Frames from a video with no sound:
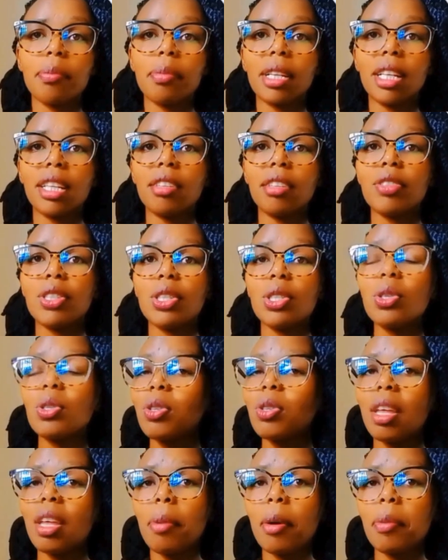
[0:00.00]
I believe due
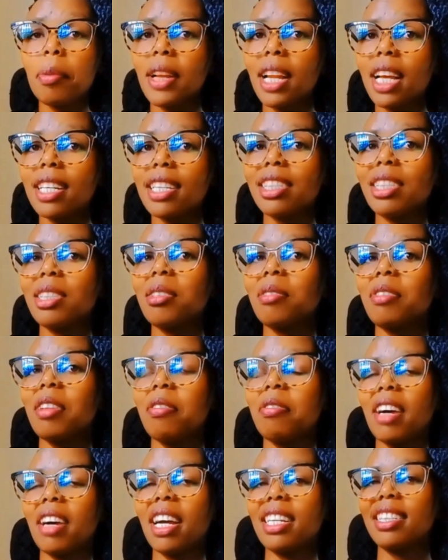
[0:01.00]
to the popularity of the
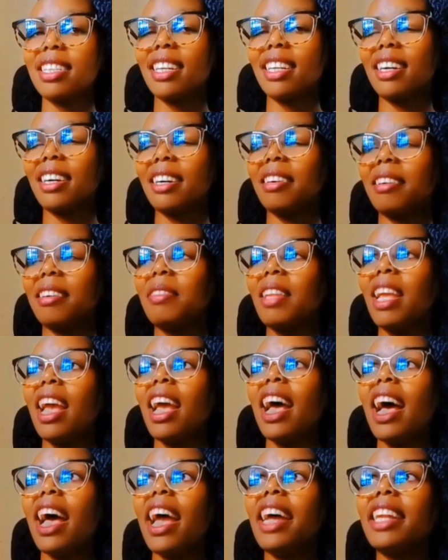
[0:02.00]
fund
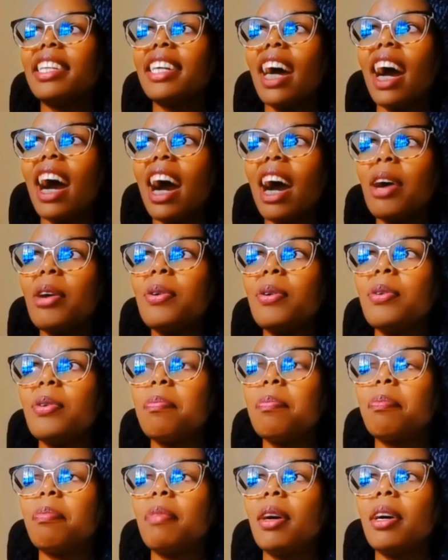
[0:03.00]
and
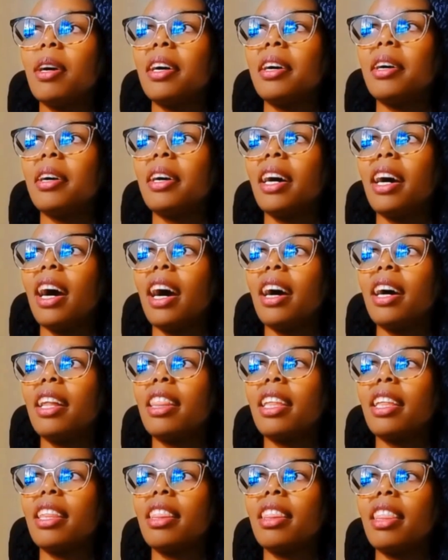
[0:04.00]
how
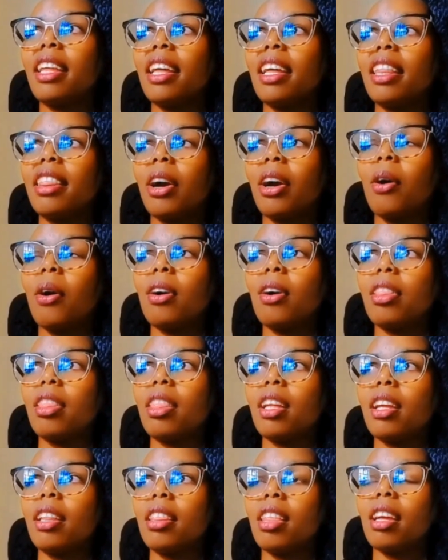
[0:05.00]

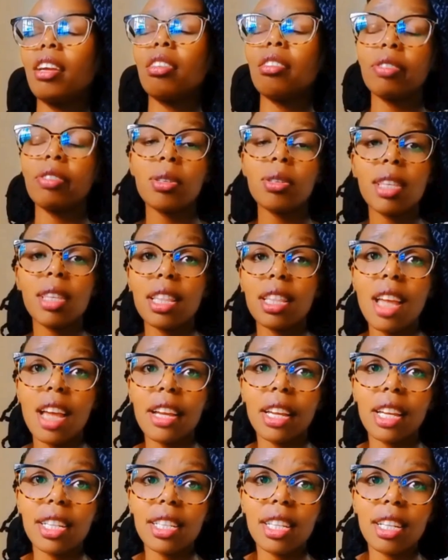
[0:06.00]
the reviews that they
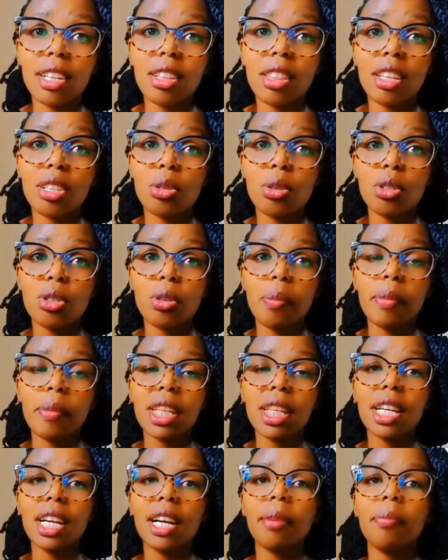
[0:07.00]
are getting in the social
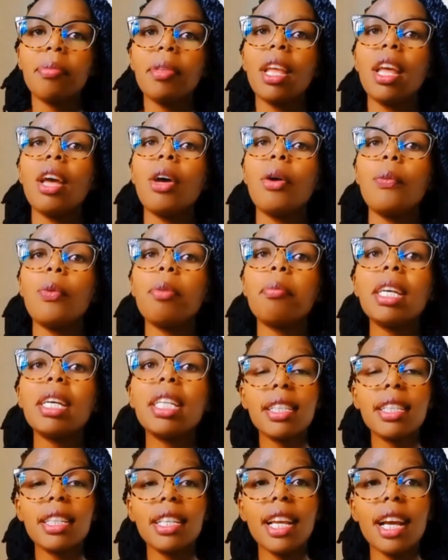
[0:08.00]
media, we
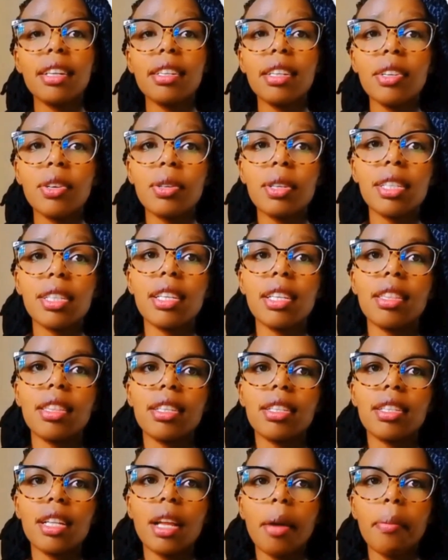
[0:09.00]
see an increase in
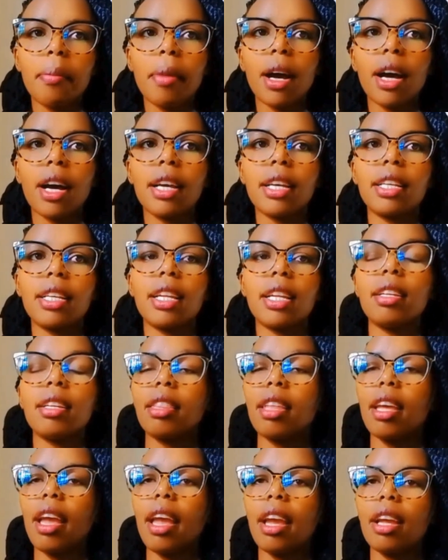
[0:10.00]
this number in
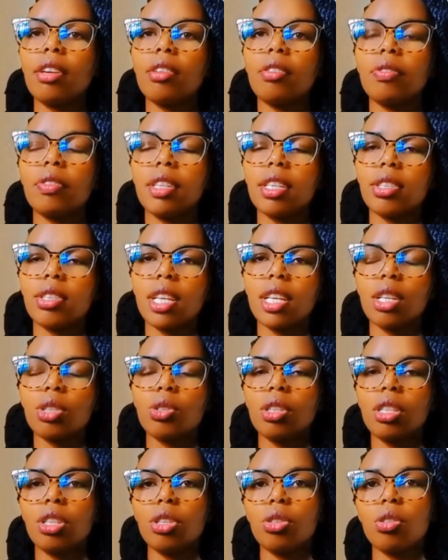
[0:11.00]
the end of this year,
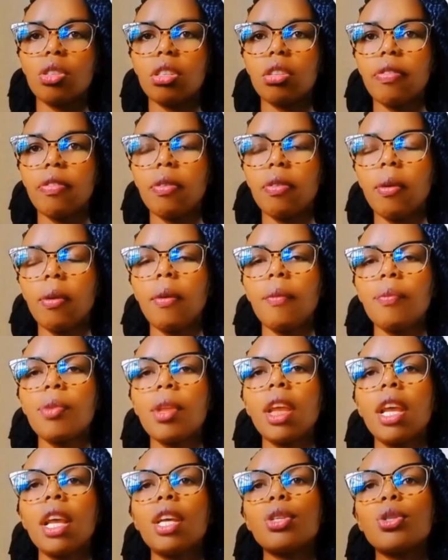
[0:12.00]
2024.
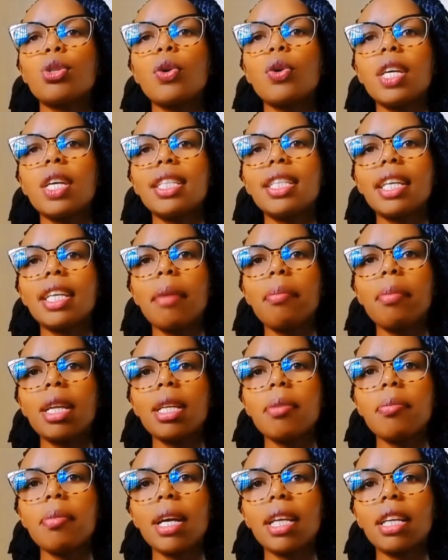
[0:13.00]
So Etica
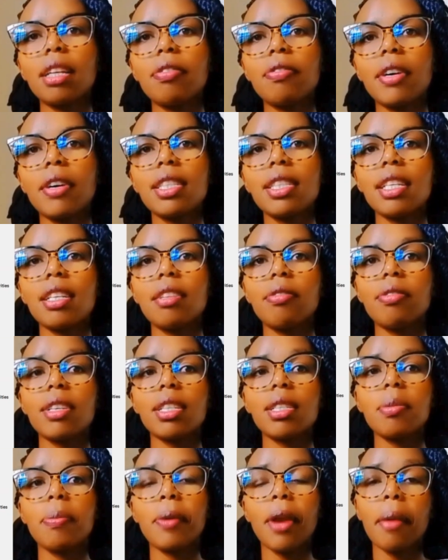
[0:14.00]
Money Market Funds
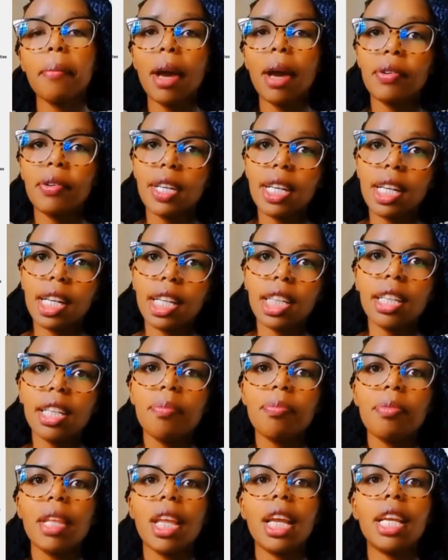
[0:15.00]
invest
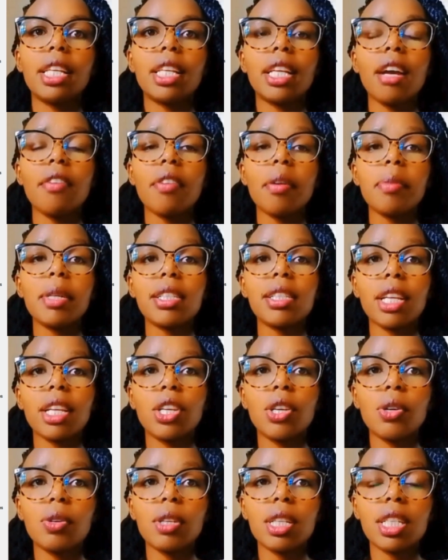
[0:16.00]
primarily in government
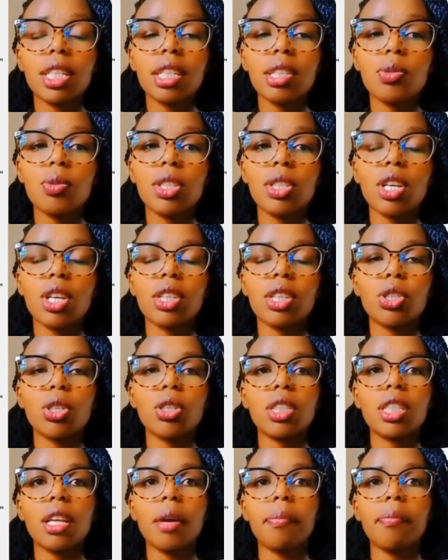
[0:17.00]
securities, which are
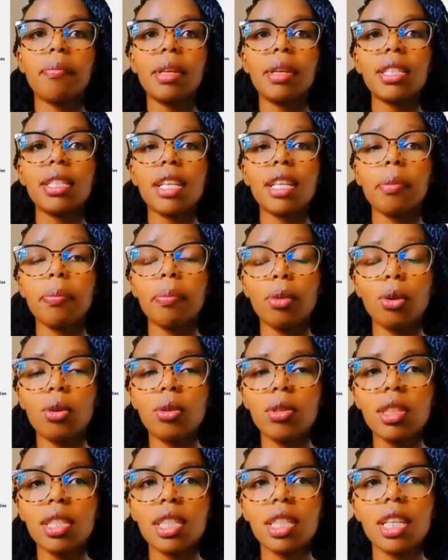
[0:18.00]
short-term bills and
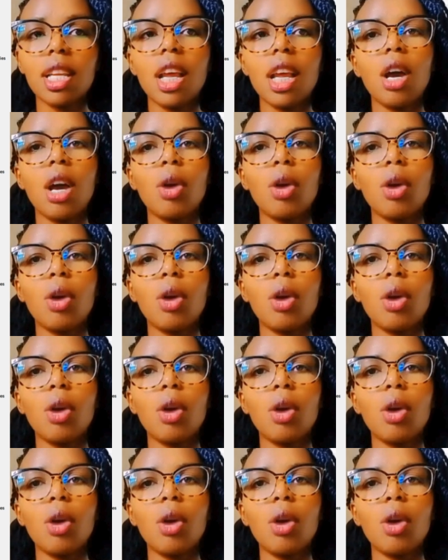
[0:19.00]
bonds,